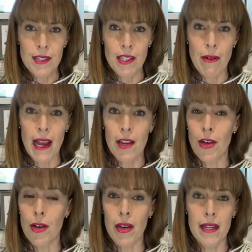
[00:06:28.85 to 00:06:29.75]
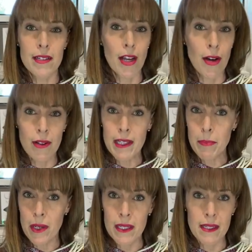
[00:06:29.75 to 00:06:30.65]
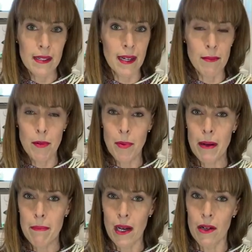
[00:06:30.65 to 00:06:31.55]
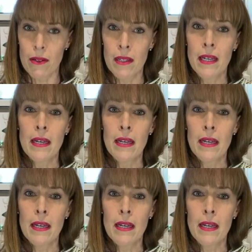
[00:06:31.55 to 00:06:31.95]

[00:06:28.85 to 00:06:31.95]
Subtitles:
So I could totally put this animal print belt